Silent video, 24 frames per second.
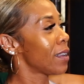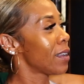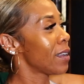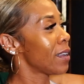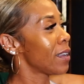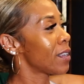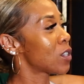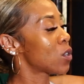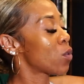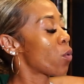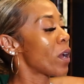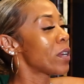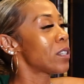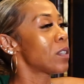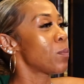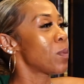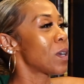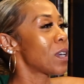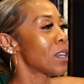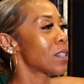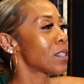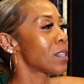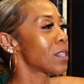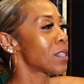It's crazy
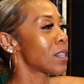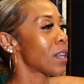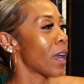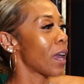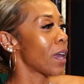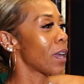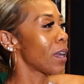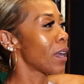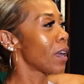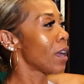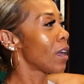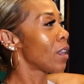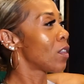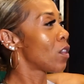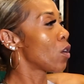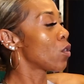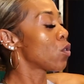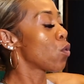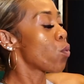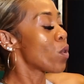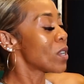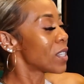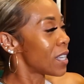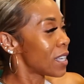because it's like they're
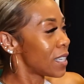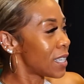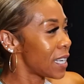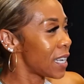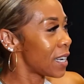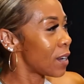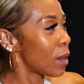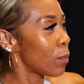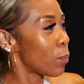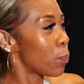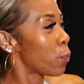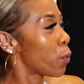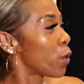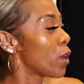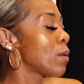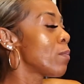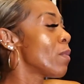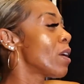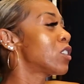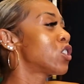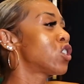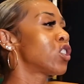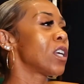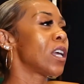the ones that did pretty
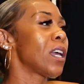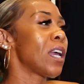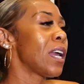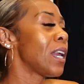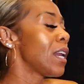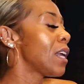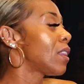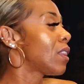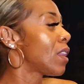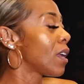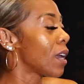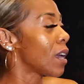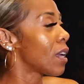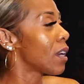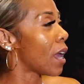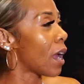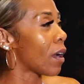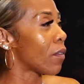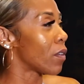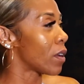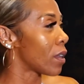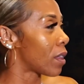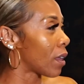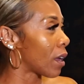much anything and
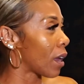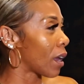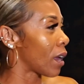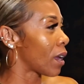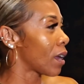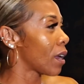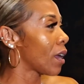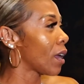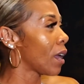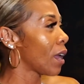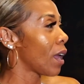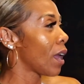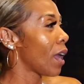everything.